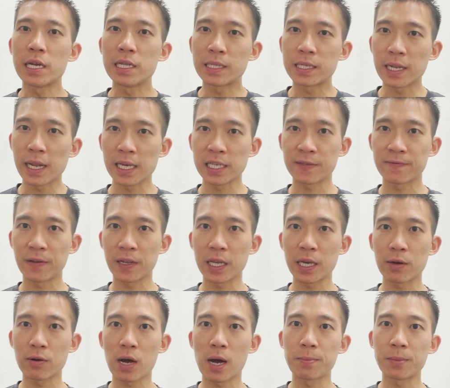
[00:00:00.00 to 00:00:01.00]
In today's
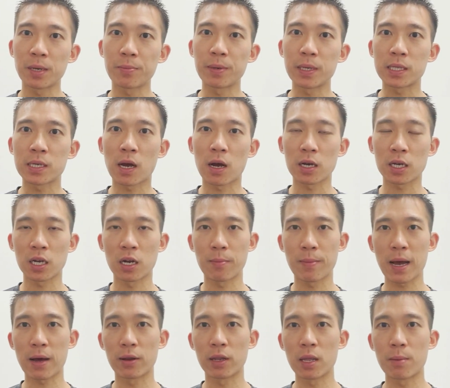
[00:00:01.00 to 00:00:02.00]
video, I'm going to be talking
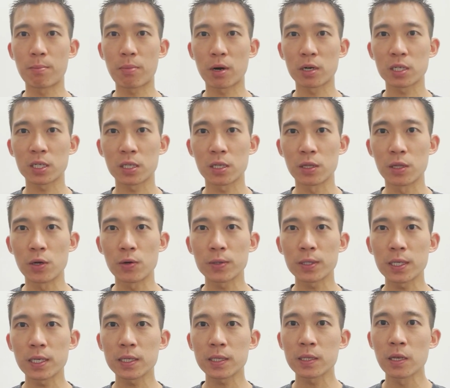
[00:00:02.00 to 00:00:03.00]
about lumbar
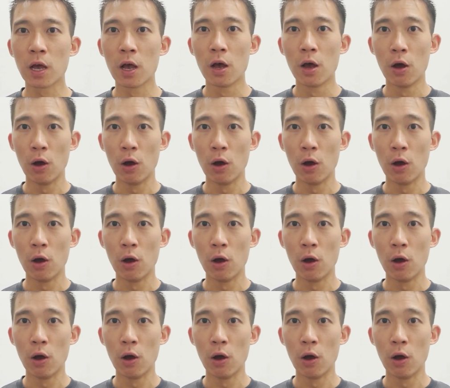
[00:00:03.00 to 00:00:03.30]
stenosis,